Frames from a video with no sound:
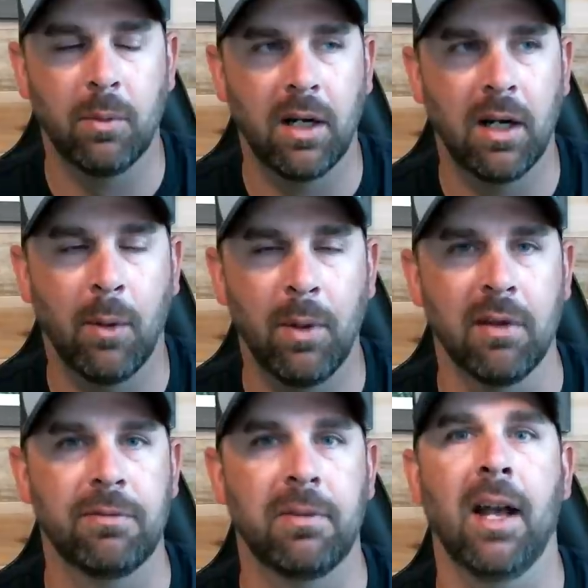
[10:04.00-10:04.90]
where I
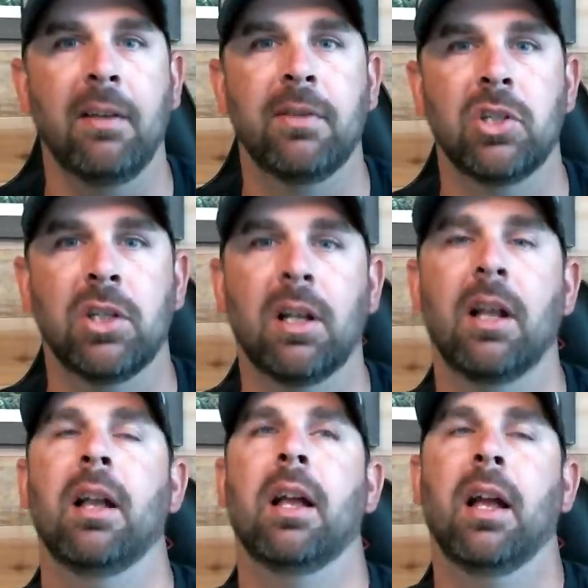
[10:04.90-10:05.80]
went fly fishing.
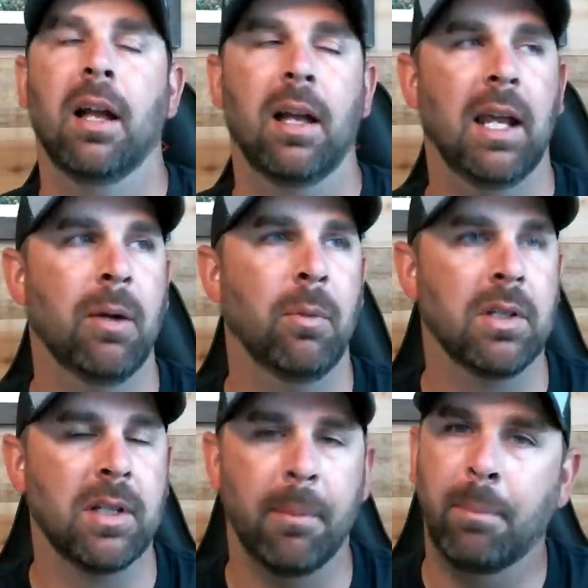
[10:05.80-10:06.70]
It
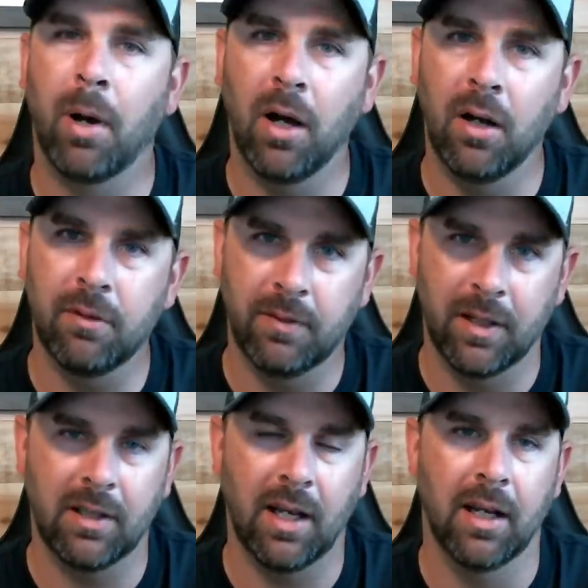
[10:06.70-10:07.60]
was a
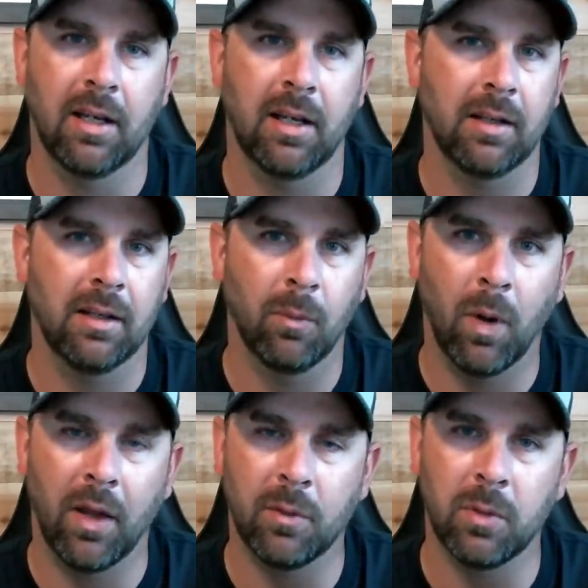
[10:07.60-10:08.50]
perfect day. The
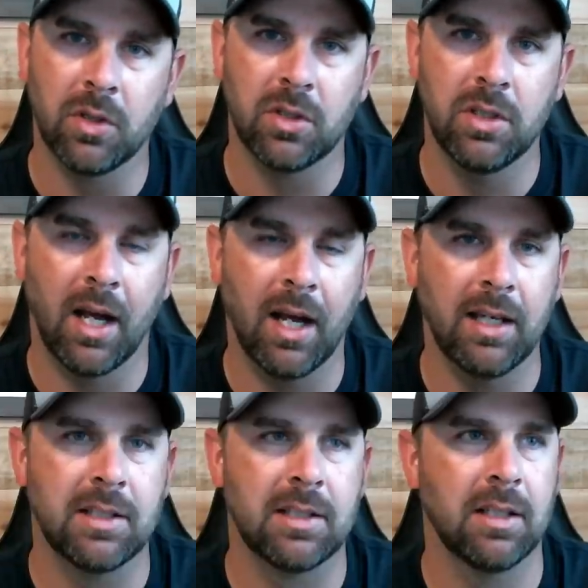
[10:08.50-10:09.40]
weather was
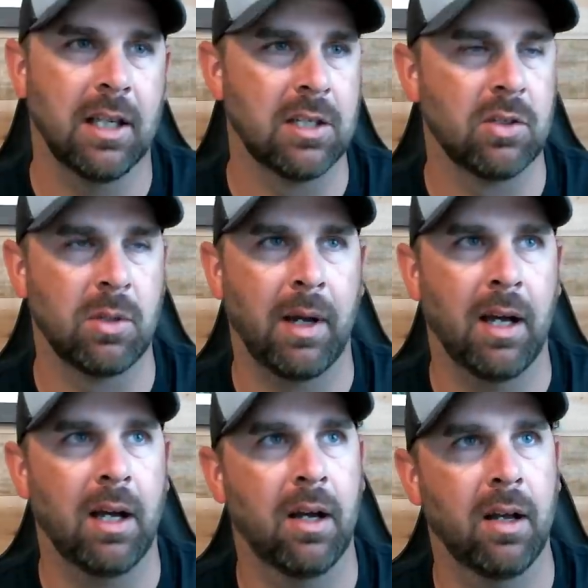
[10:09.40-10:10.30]
nice. This was
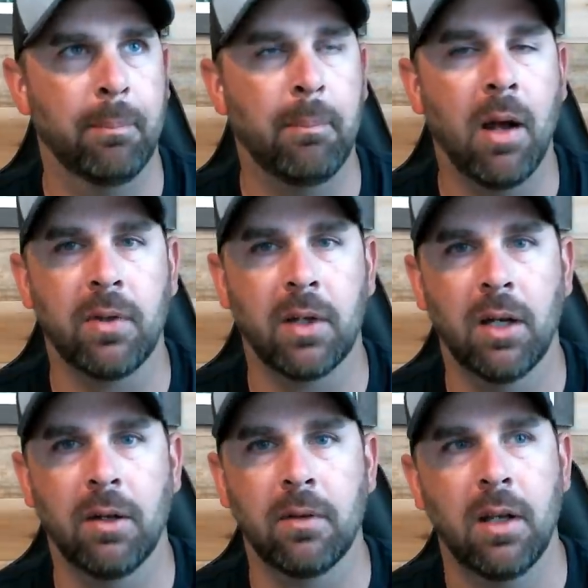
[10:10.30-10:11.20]
about a month
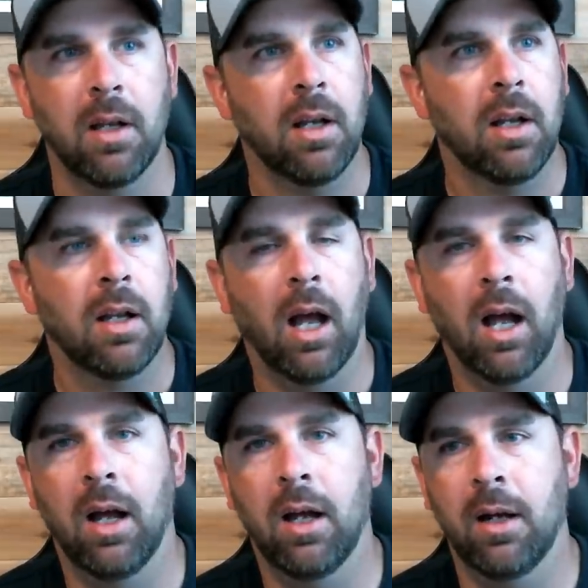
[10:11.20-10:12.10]
ago.
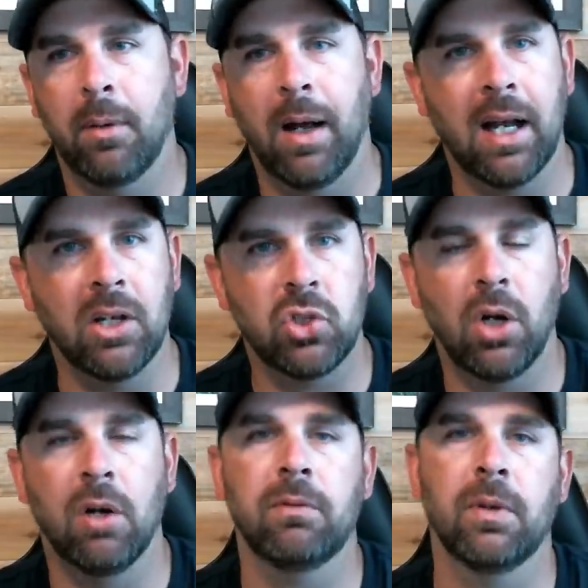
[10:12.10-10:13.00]
Uh, I got
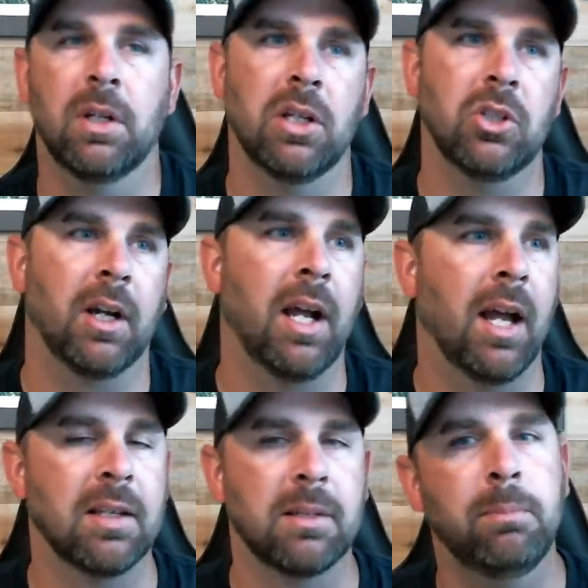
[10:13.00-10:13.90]
drone footage. I
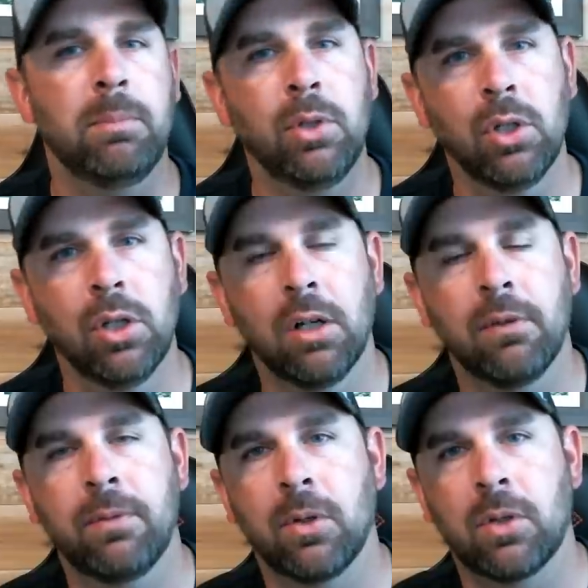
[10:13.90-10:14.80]
got this
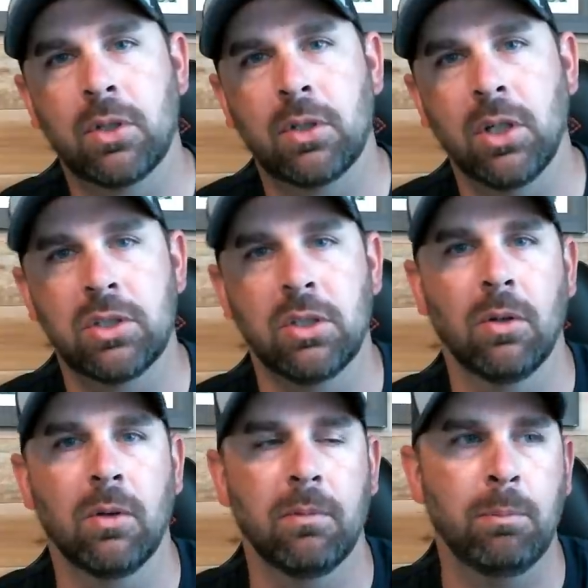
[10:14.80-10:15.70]
beautiful
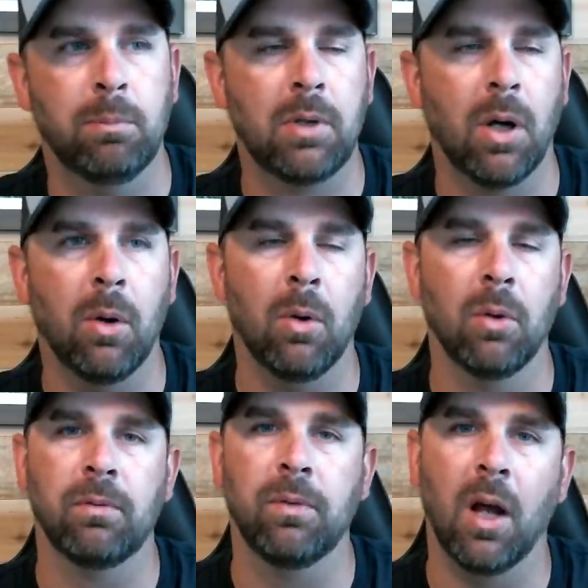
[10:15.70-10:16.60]
crystal
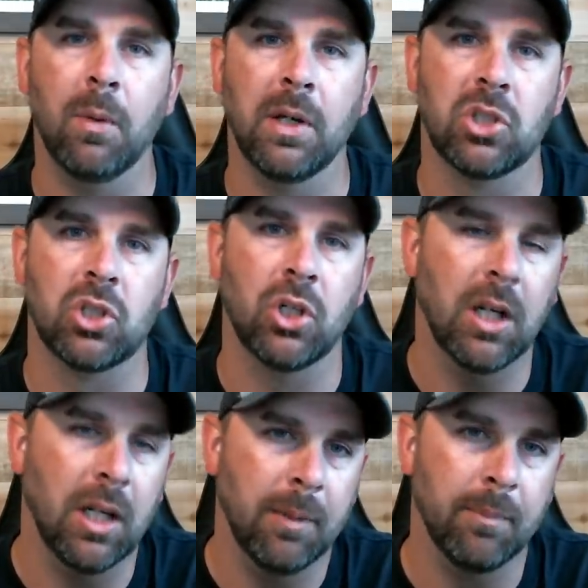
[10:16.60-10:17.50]
cold flowing
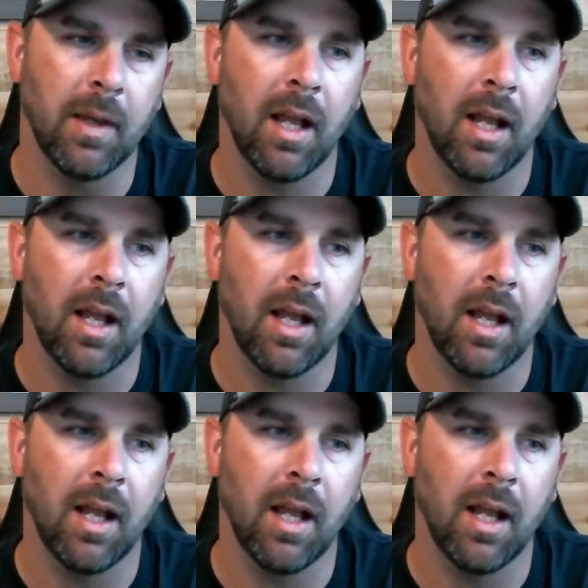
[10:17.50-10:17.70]
stream.